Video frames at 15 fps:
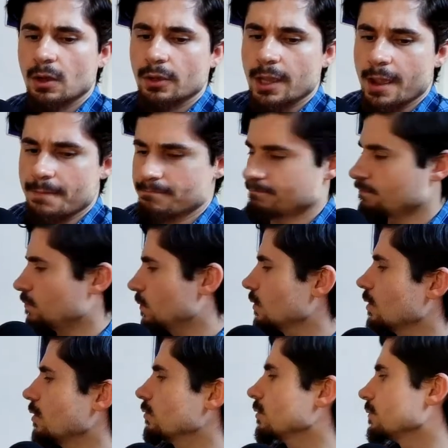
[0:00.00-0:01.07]
Okay,
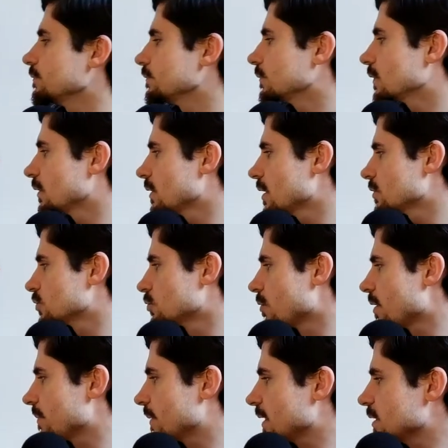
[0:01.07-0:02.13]
hold on. Next
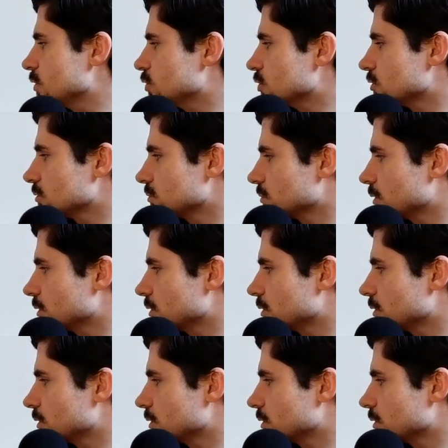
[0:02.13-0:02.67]
story, please.